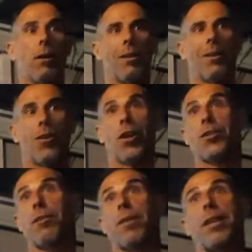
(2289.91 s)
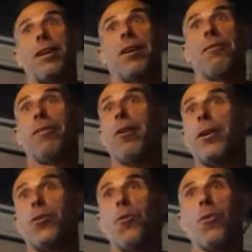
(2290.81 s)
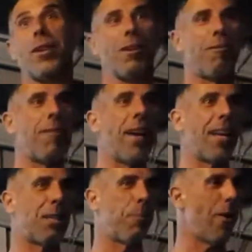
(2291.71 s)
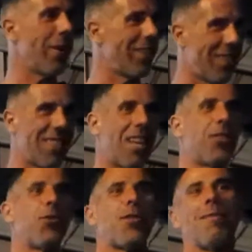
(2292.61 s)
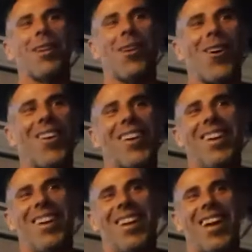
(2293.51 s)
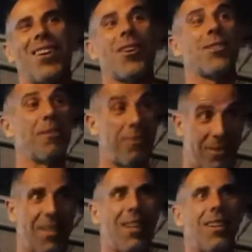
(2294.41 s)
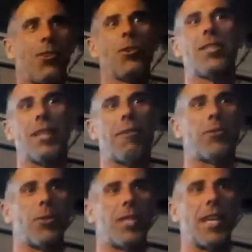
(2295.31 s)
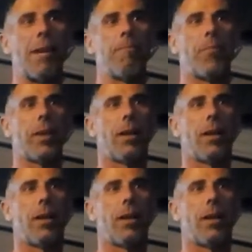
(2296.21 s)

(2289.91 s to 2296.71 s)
So lots of other very cool little fun experiences as you travel along and lots of good stuff to see.